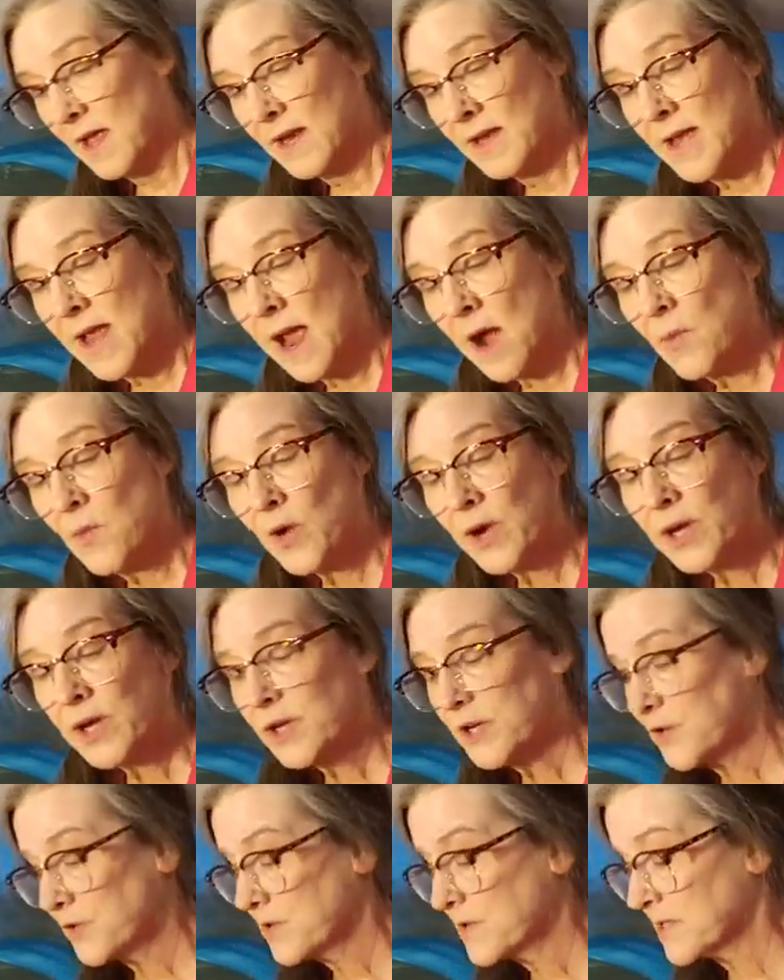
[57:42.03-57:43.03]
Now we're
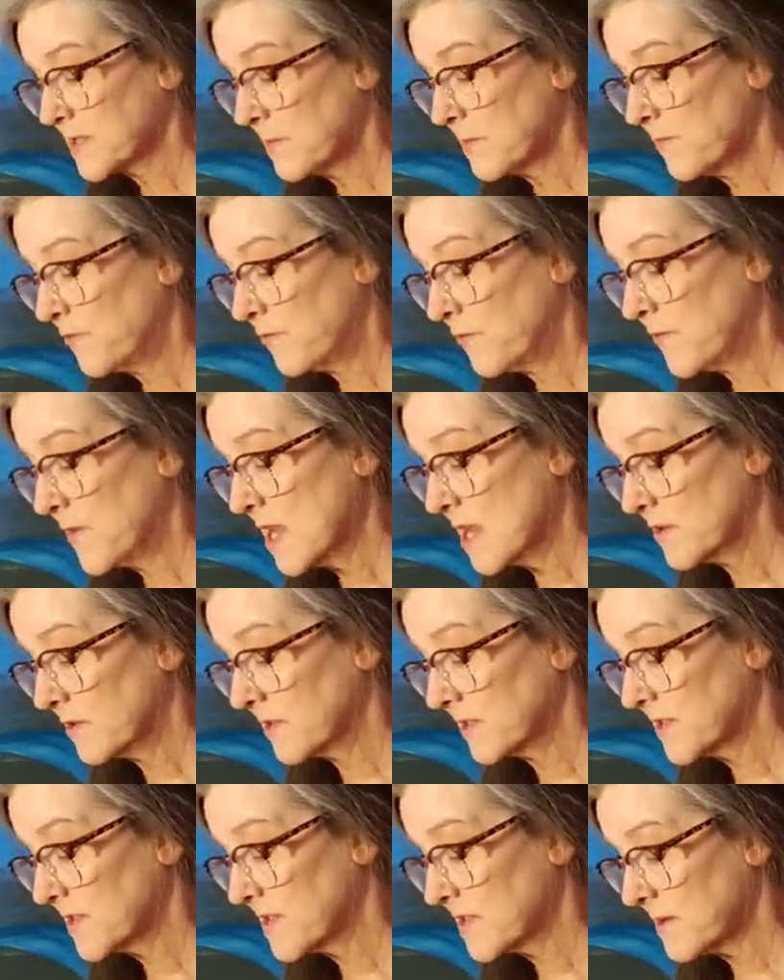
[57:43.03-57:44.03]
going to do some
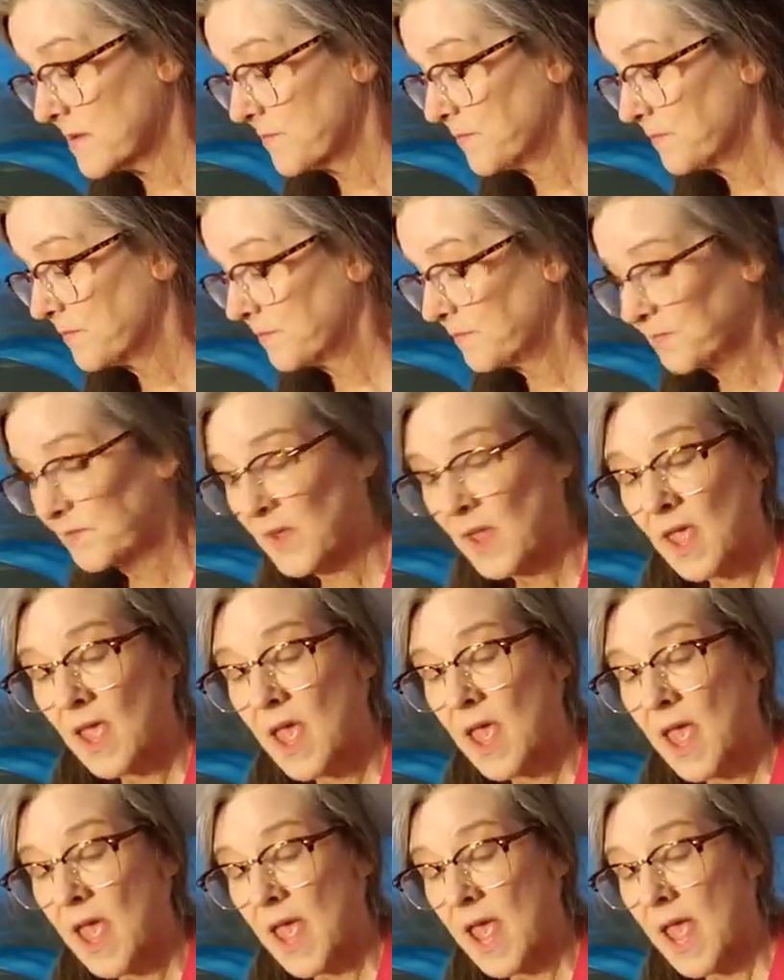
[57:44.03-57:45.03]
fields.
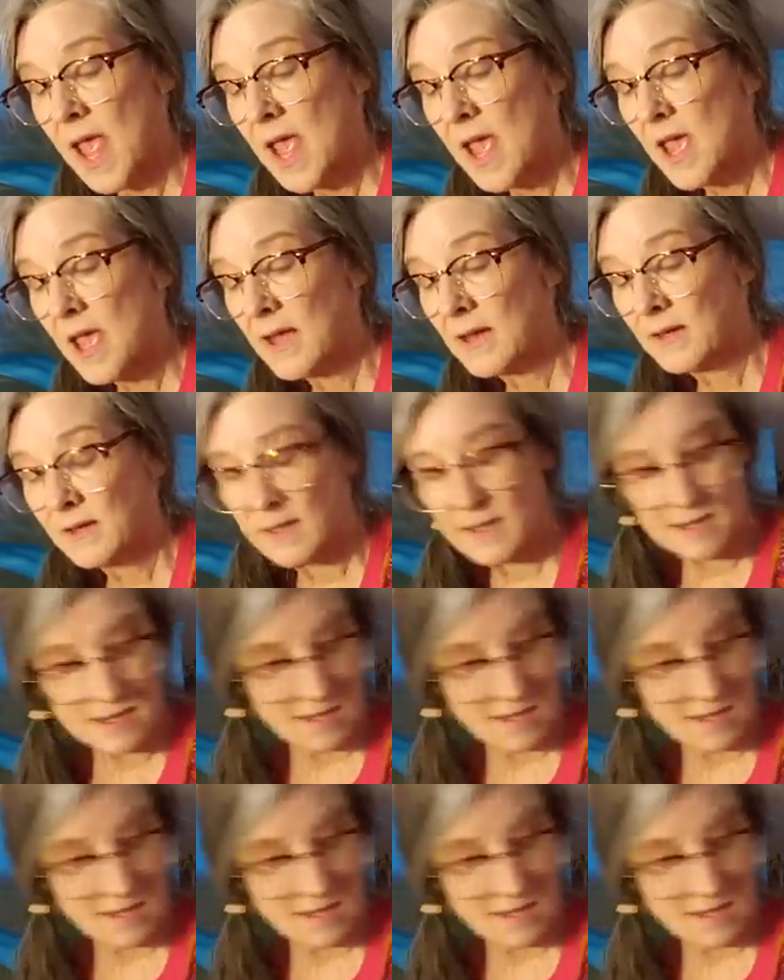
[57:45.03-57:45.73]
And